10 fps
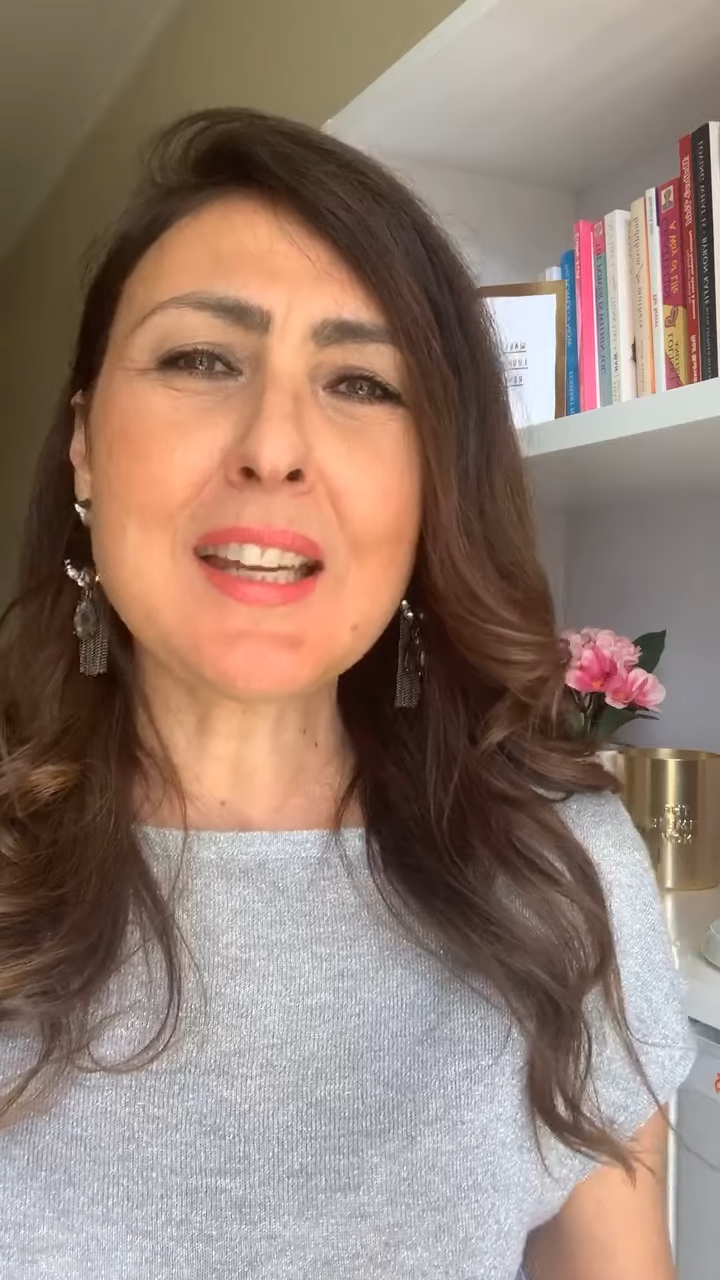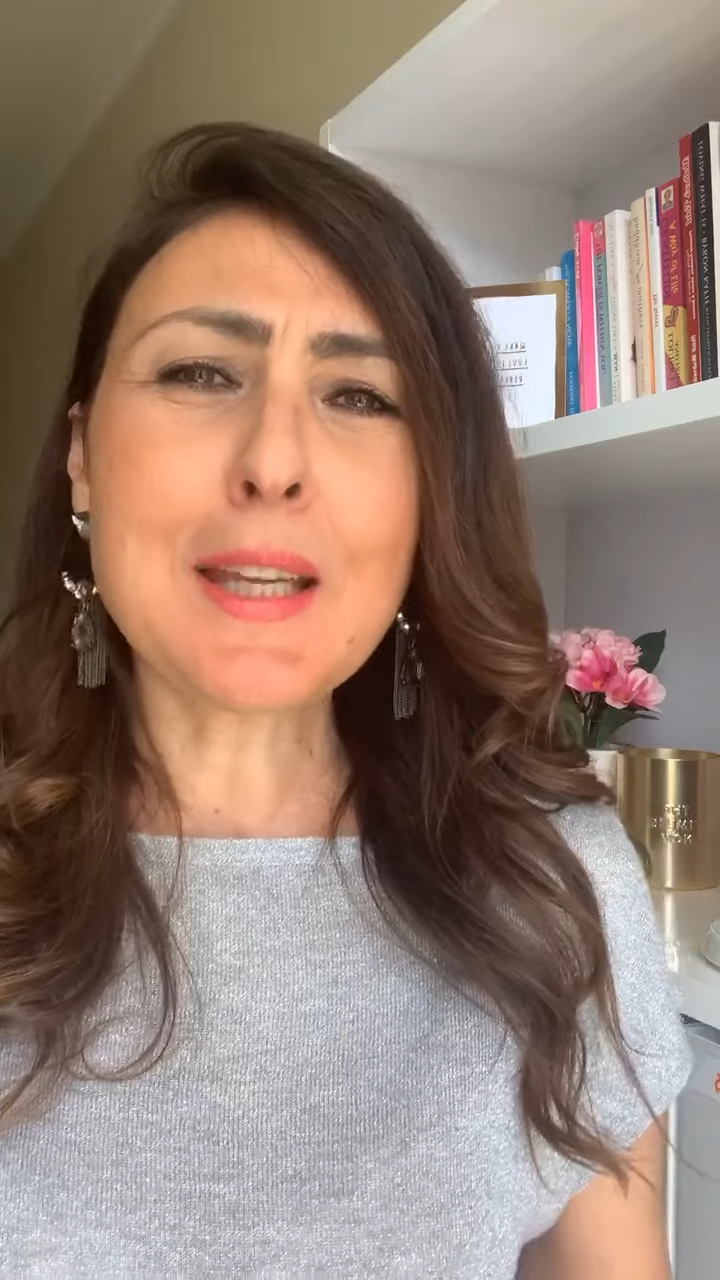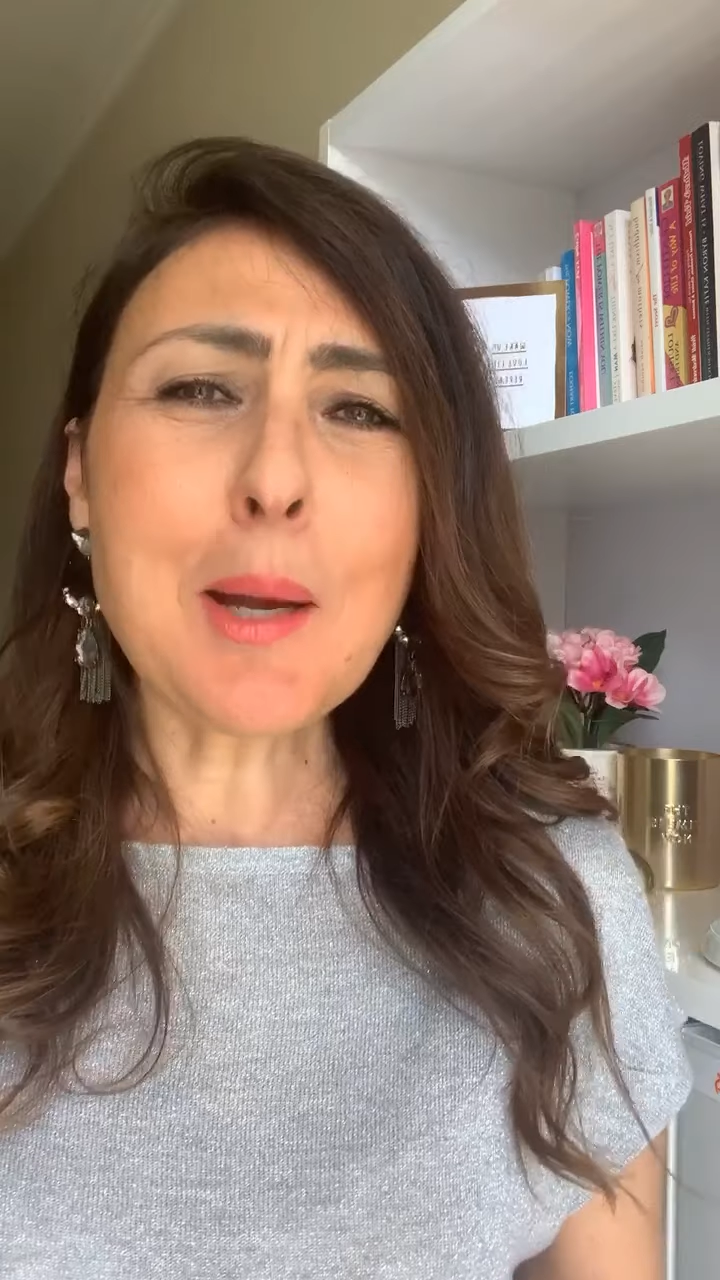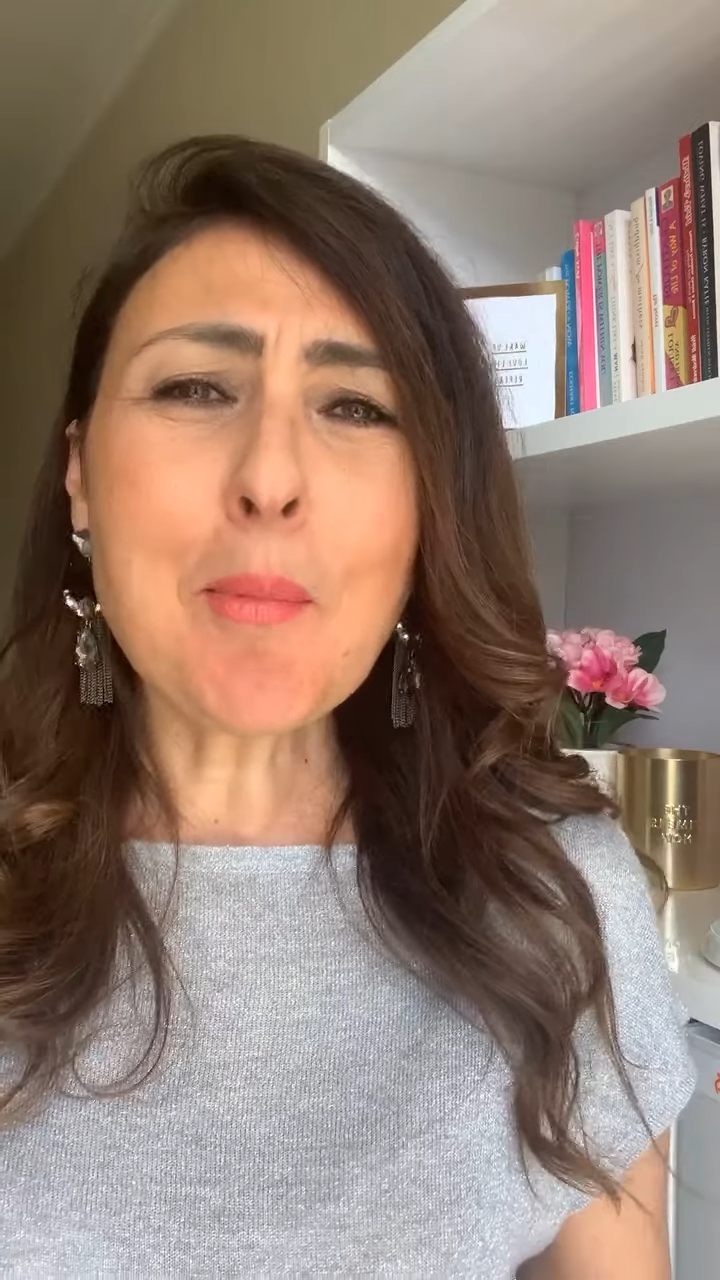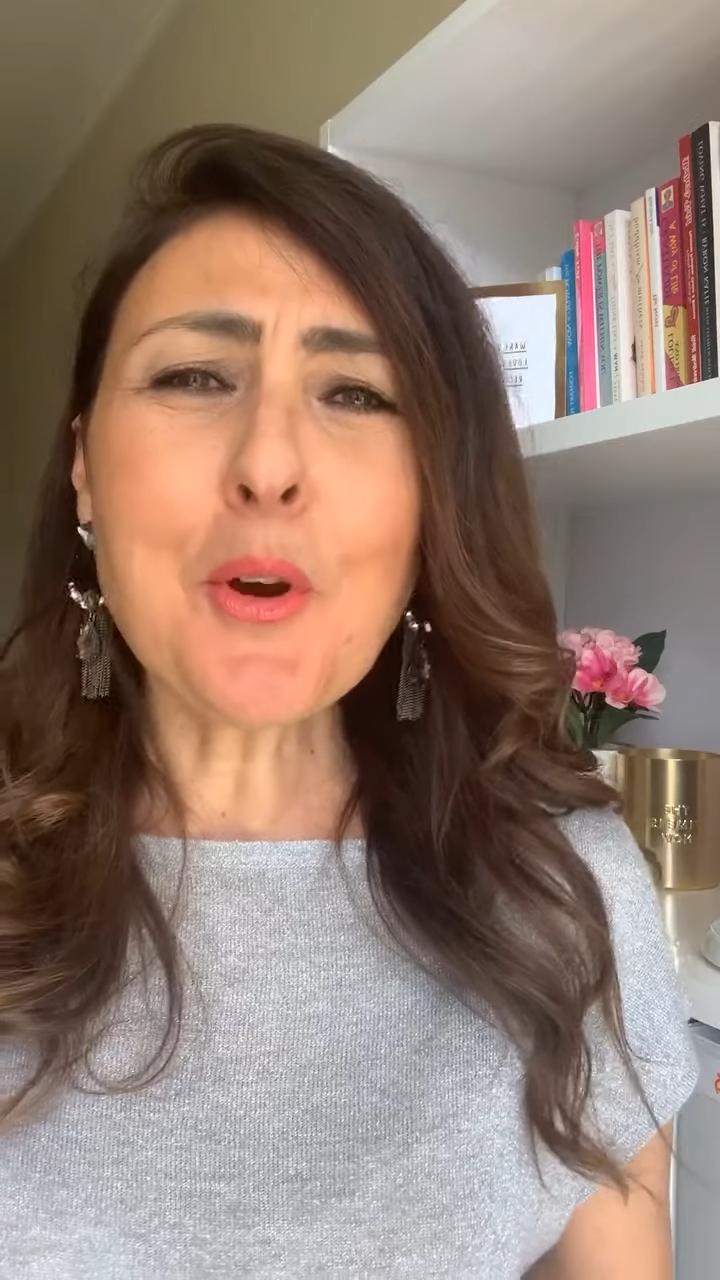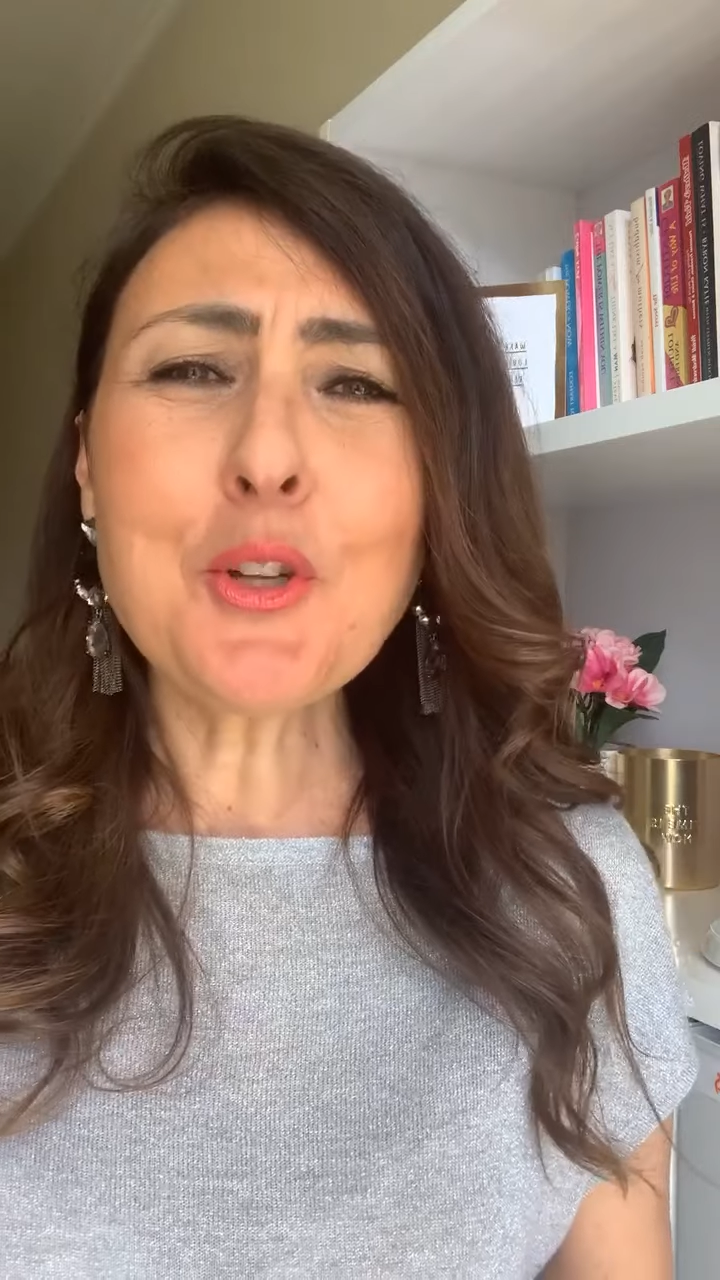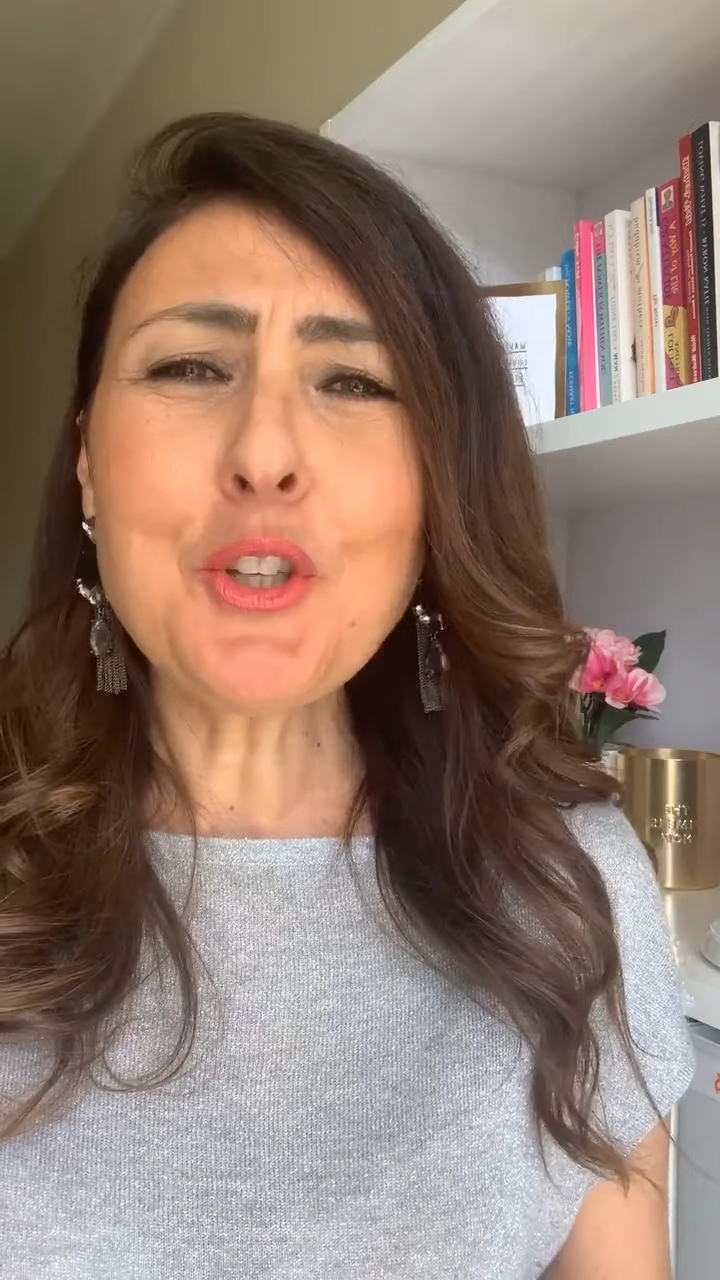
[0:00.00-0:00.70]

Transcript: Come on,